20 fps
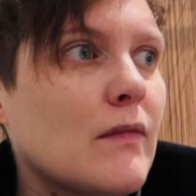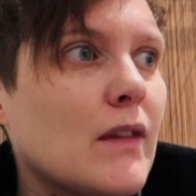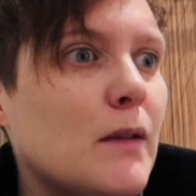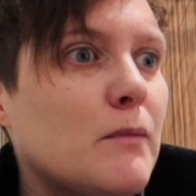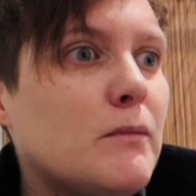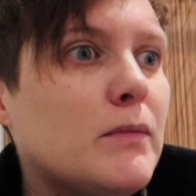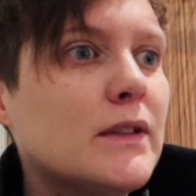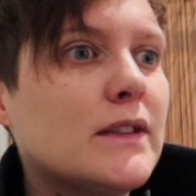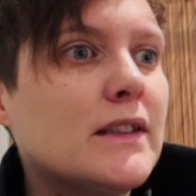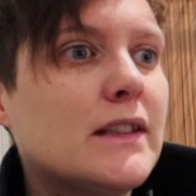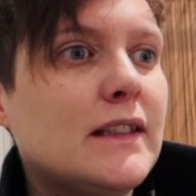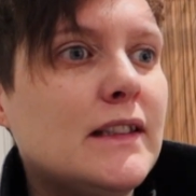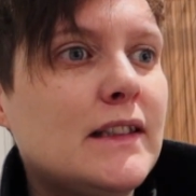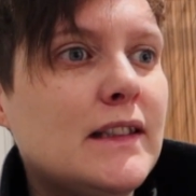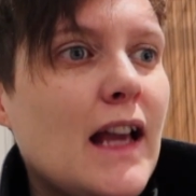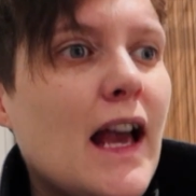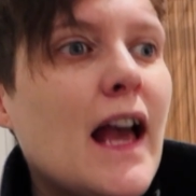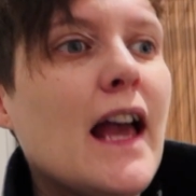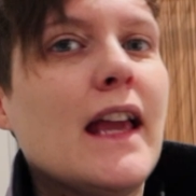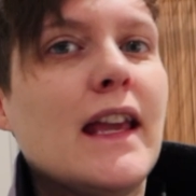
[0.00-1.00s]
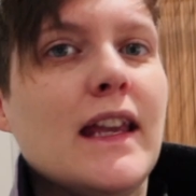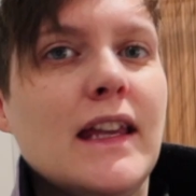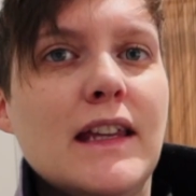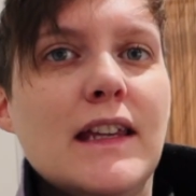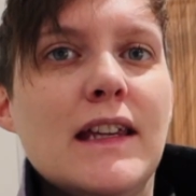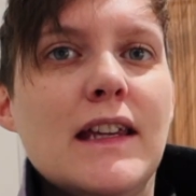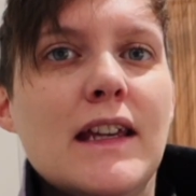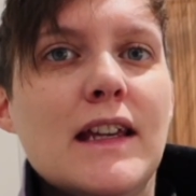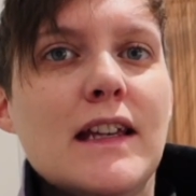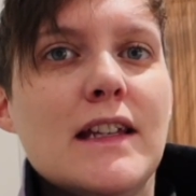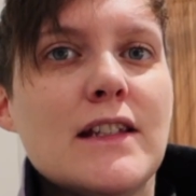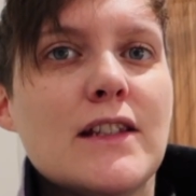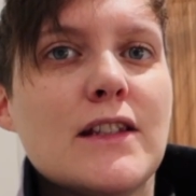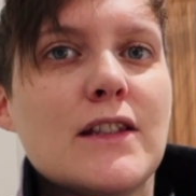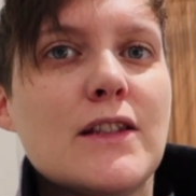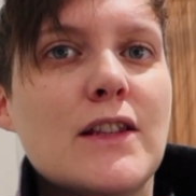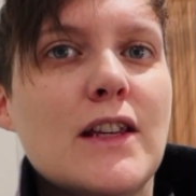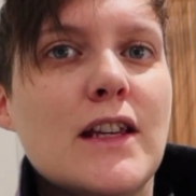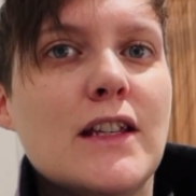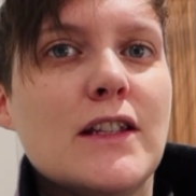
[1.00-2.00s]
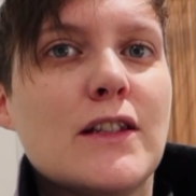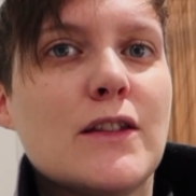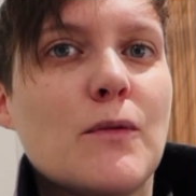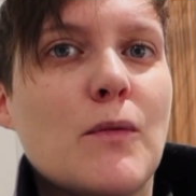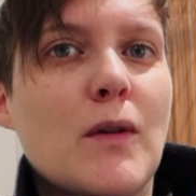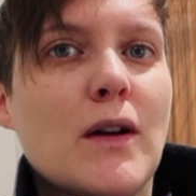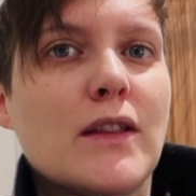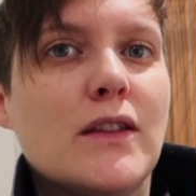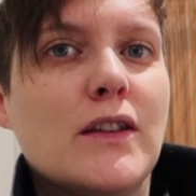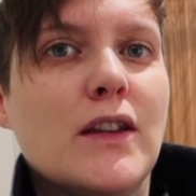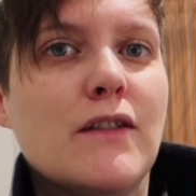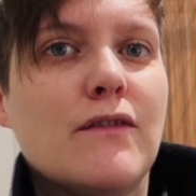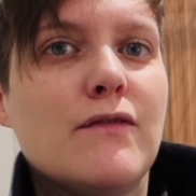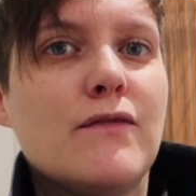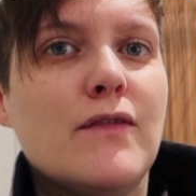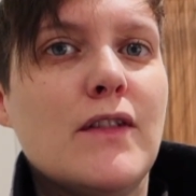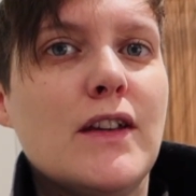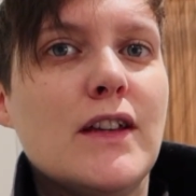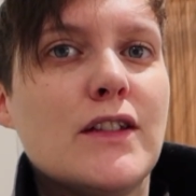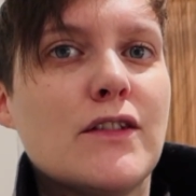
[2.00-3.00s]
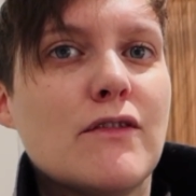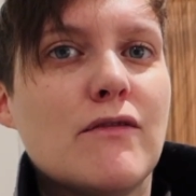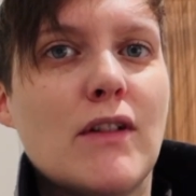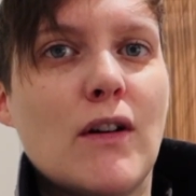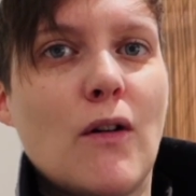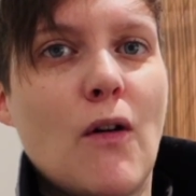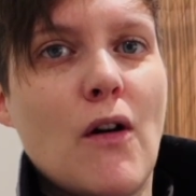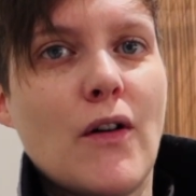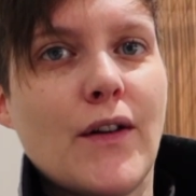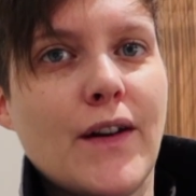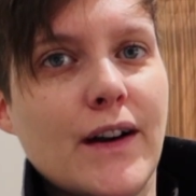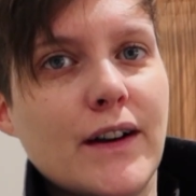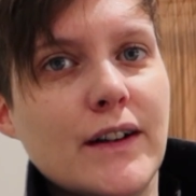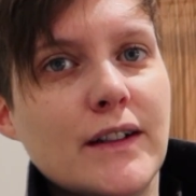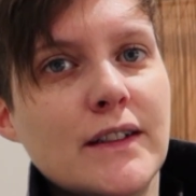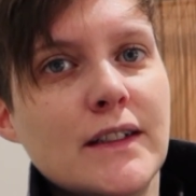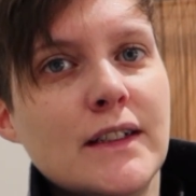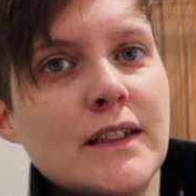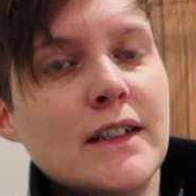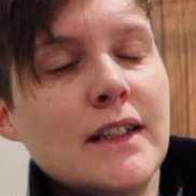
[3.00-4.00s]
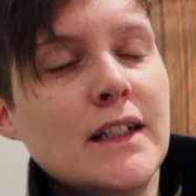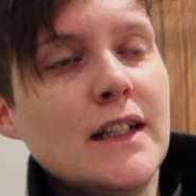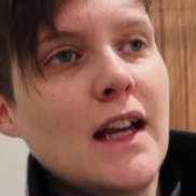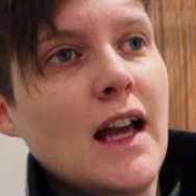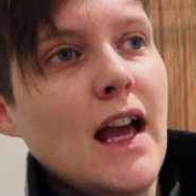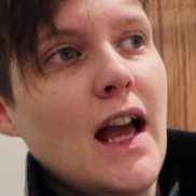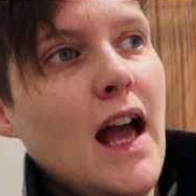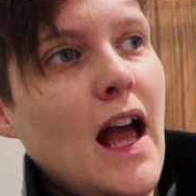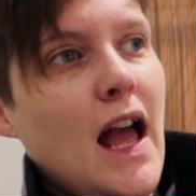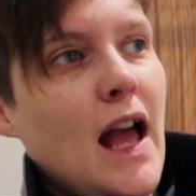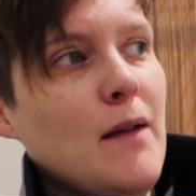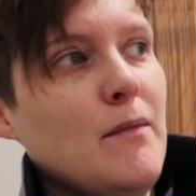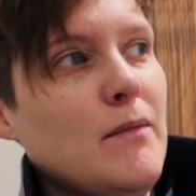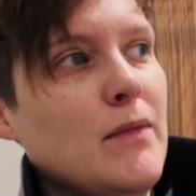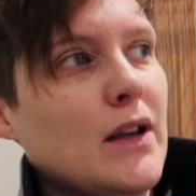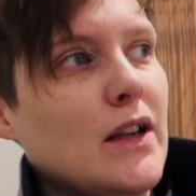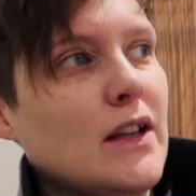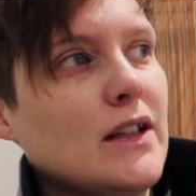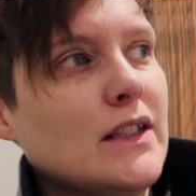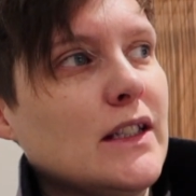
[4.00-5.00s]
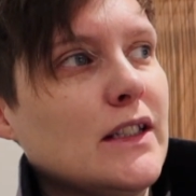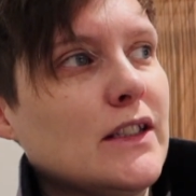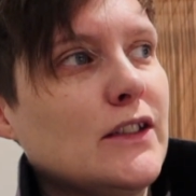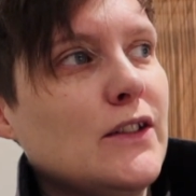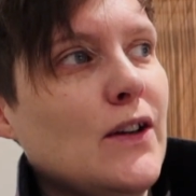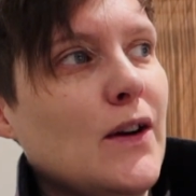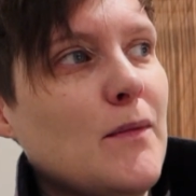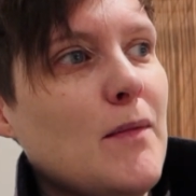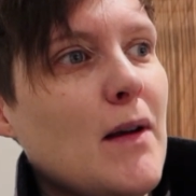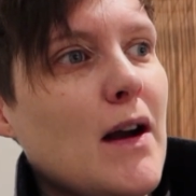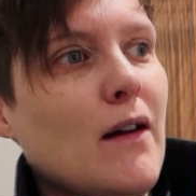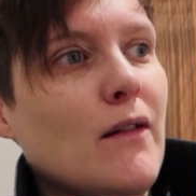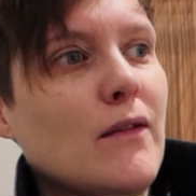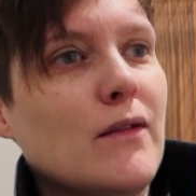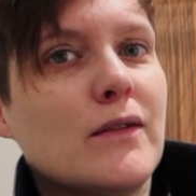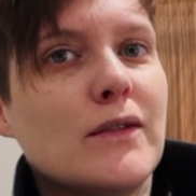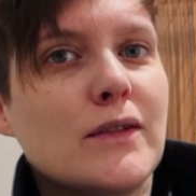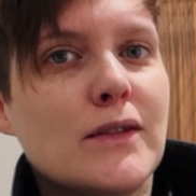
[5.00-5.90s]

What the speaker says: But today is the one that is a real honour, because it's not about